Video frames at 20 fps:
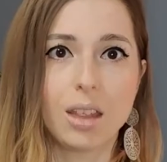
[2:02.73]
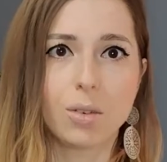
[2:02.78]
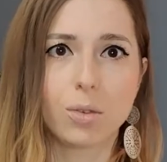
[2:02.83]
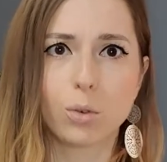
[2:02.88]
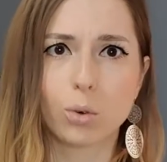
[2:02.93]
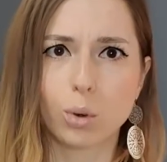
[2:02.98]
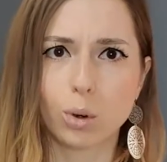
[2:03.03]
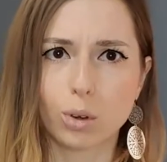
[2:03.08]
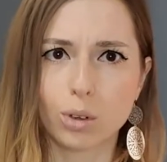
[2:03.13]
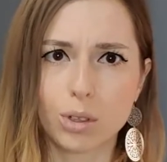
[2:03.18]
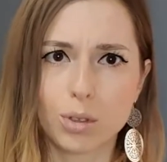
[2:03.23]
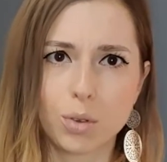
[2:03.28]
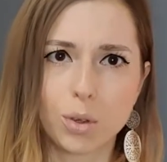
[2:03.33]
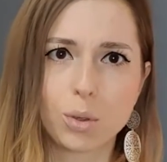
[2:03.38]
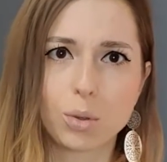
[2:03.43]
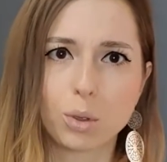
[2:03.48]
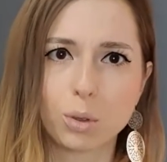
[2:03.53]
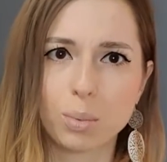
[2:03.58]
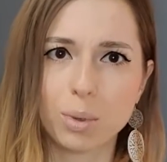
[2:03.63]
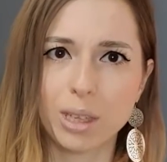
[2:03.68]
of course,
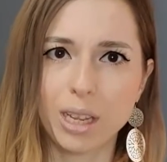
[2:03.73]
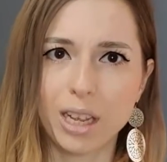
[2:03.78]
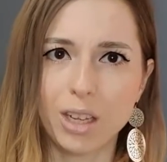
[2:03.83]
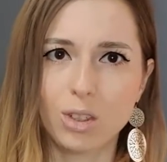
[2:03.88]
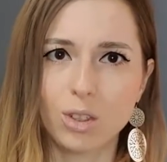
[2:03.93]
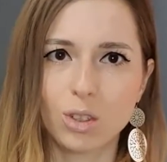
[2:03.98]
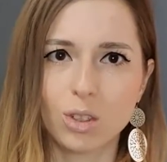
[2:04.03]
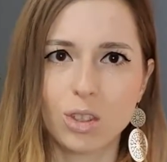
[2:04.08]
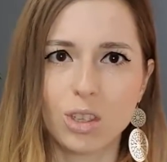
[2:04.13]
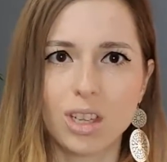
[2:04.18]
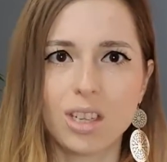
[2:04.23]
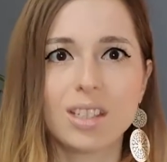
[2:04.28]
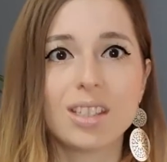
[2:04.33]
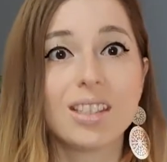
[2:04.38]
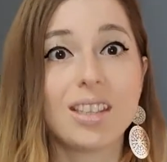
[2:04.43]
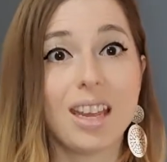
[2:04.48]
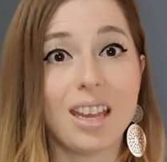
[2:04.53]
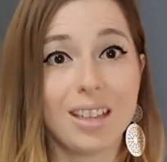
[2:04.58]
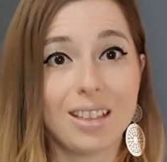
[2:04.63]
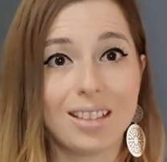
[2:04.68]
recruitment agencies,
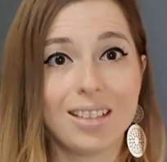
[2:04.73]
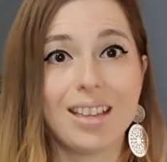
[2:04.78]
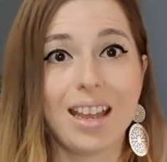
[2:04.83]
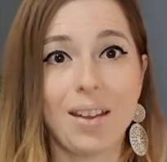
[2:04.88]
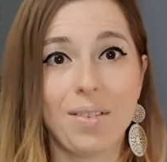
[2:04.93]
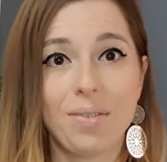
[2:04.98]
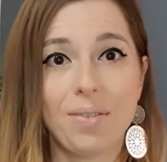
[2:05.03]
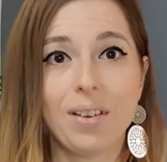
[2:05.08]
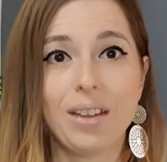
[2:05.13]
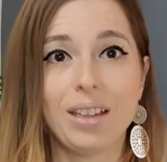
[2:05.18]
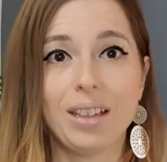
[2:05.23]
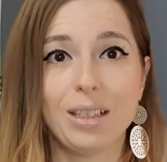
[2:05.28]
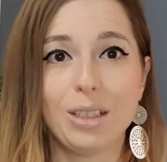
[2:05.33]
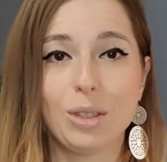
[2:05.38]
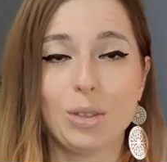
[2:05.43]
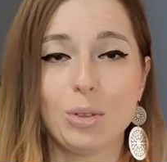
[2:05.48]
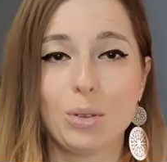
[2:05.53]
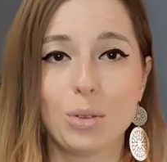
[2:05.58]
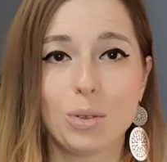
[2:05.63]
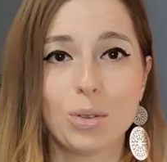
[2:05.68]
they definitely
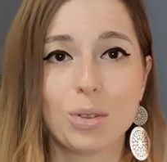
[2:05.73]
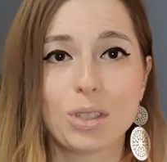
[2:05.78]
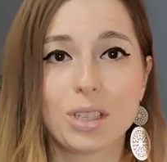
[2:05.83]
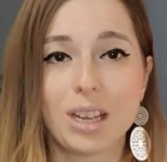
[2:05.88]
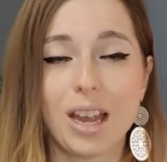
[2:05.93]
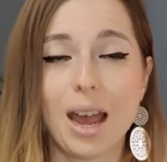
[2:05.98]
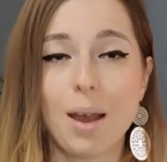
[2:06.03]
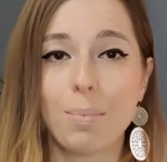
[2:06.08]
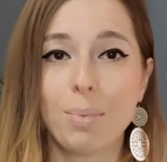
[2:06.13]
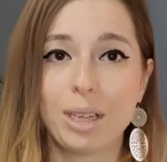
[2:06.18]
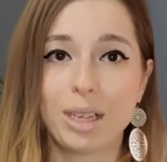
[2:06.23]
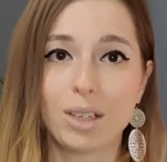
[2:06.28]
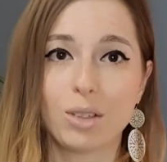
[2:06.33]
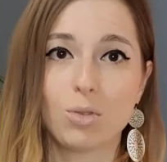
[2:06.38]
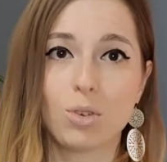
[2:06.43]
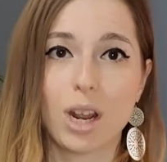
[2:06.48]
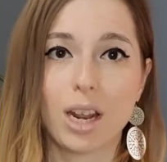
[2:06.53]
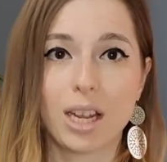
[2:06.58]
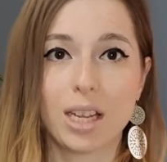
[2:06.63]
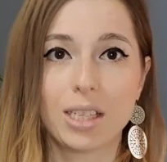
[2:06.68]
use applicant
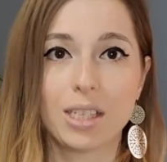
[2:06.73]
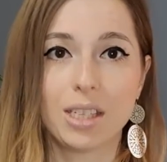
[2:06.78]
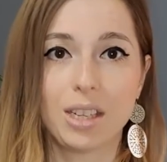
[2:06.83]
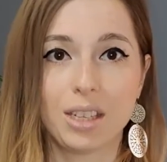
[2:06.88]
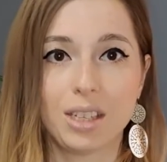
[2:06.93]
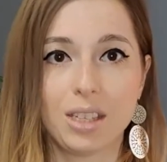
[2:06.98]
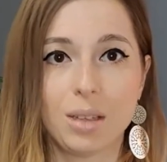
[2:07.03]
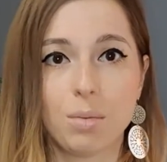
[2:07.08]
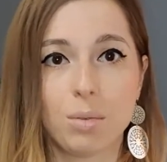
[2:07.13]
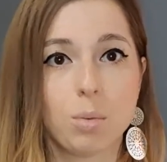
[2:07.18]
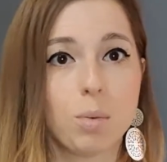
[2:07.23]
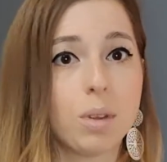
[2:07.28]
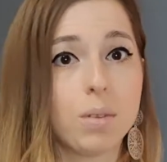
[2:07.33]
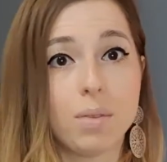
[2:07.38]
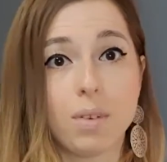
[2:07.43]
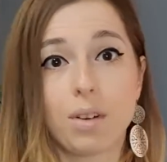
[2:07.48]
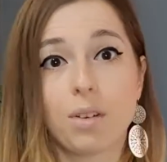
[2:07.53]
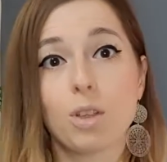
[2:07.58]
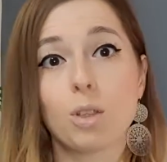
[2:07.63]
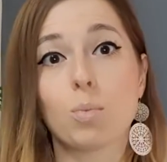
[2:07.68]
tracking systems with
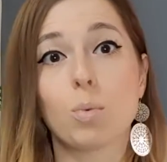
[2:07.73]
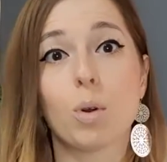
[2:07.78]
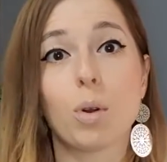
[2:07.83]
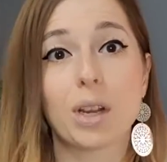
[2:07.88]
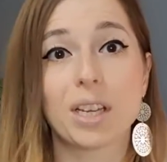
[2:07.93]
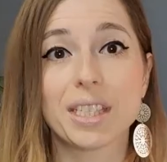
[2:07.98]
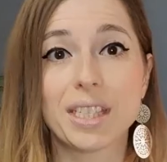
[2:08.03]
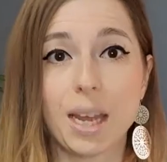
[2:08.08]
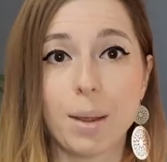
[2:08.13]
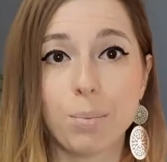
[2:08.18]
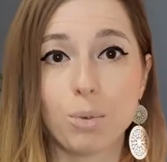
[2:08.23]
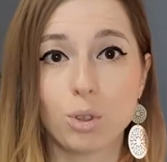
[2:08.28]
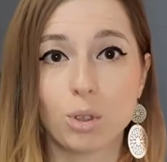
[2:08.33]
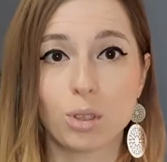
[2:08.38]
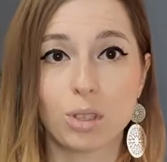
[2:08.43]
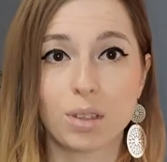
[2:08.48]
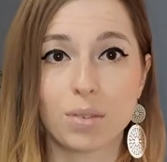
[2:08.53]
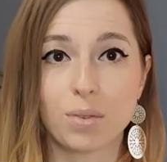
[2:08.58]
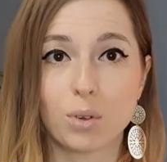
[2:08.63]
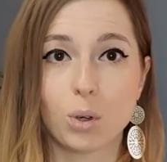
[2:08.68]
very small exceptions, of